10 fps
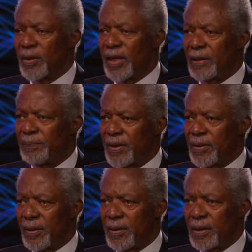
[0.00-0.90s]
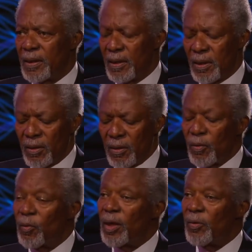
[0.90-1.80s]
in that period
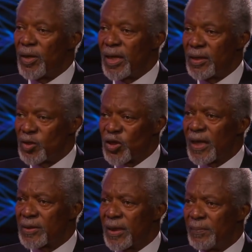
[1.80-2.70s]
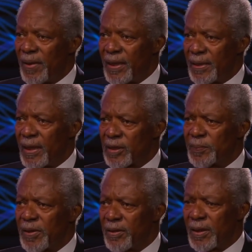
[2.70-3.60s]
were really shattered by the
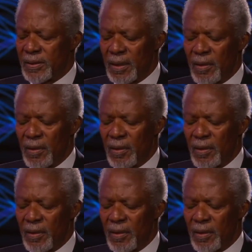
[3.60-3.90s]
experience.